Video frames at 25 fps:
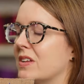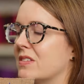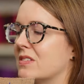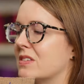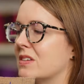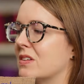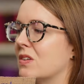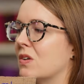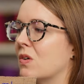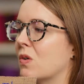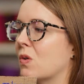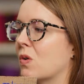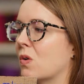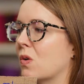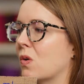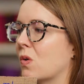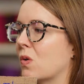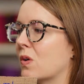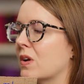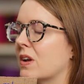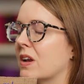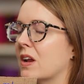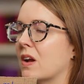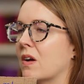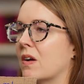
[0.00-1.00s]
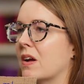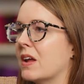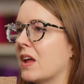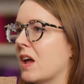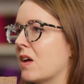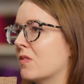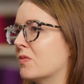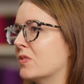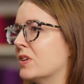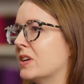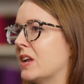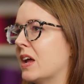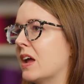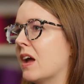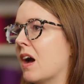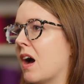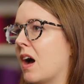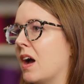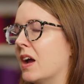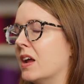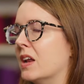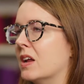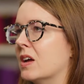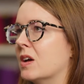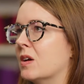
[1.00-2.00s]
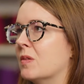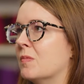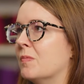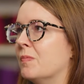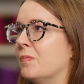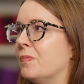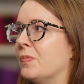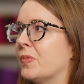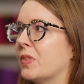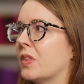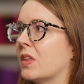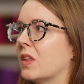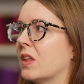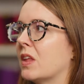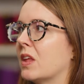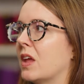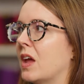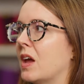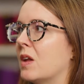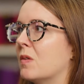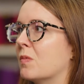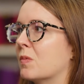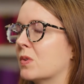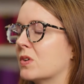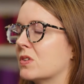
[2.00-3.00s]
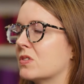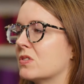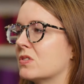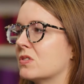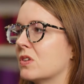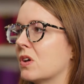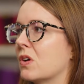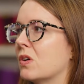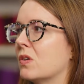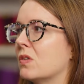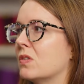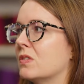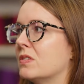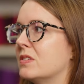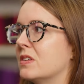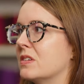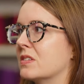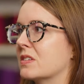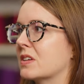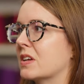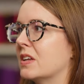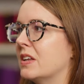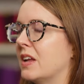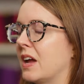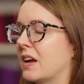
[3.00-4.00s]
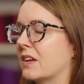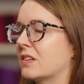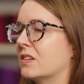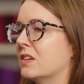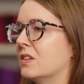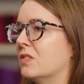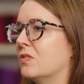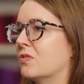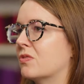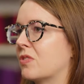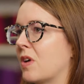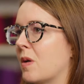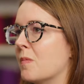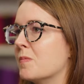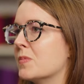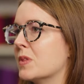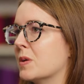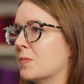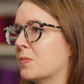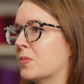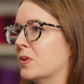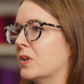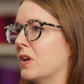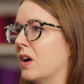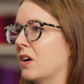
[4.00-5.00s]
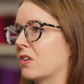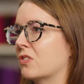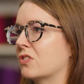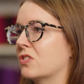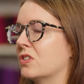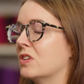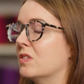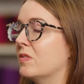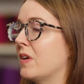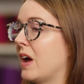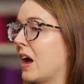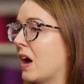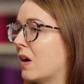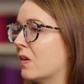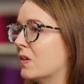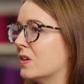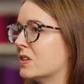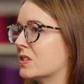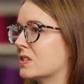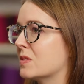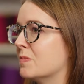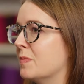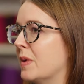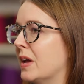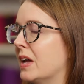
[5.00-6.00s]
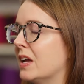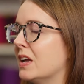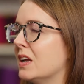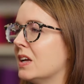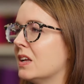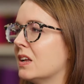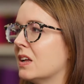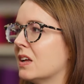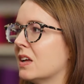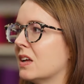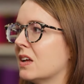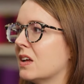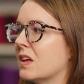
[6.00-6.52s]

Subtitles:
It's an ordinary, everyday item, and we're so disconnected from the production of how it's made